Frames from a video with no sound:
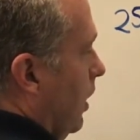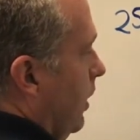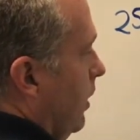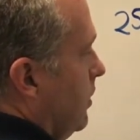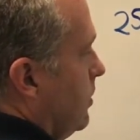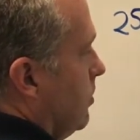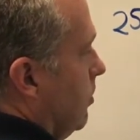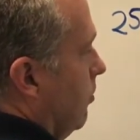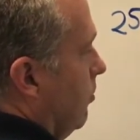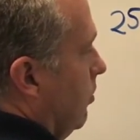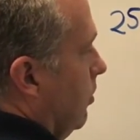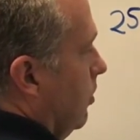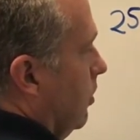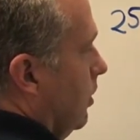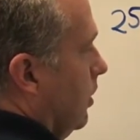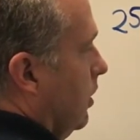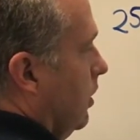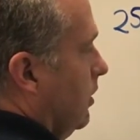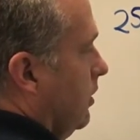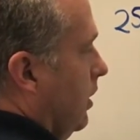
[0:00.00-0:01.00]
So if we look at
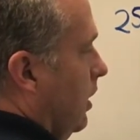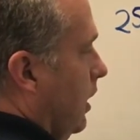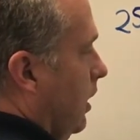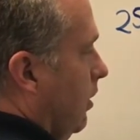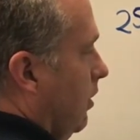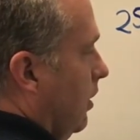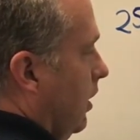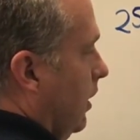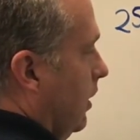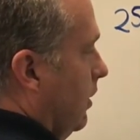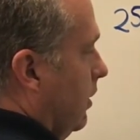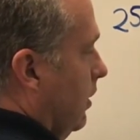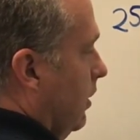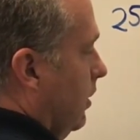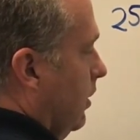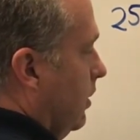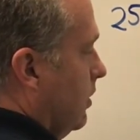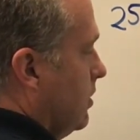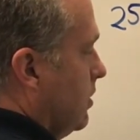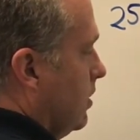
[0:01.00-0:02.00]
a tire like
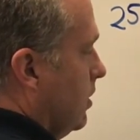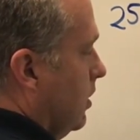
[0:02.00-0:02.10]
this